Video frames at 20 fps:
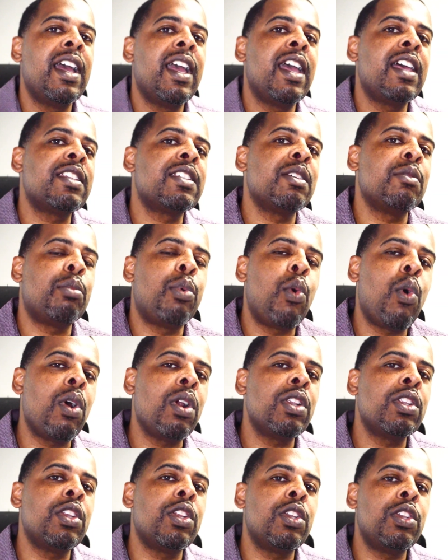it's
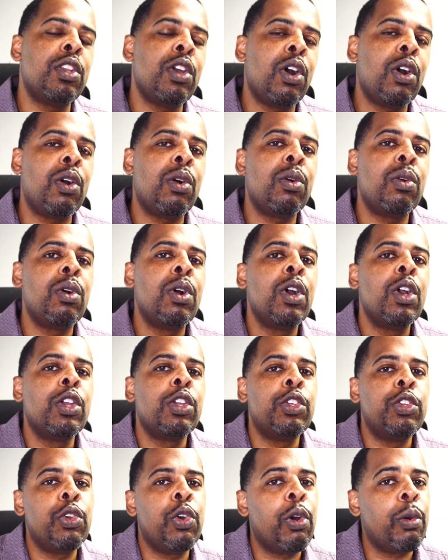important to know
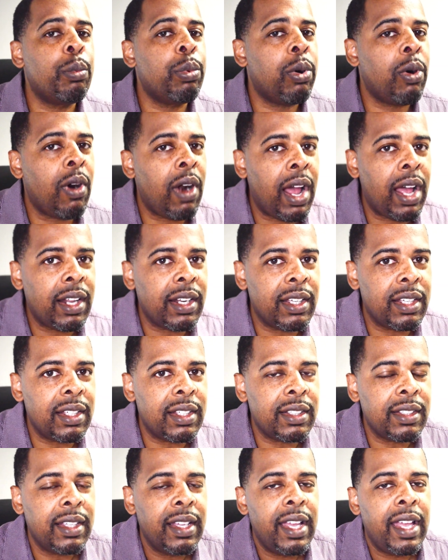your
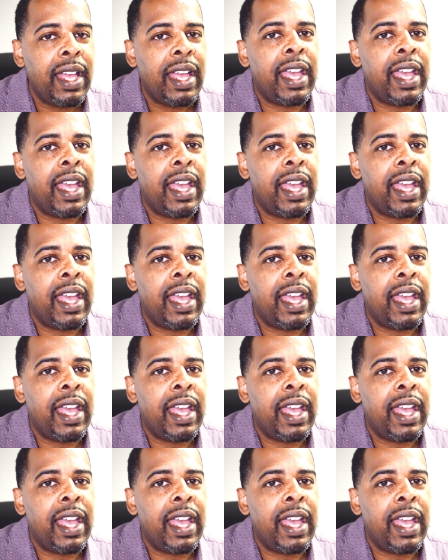product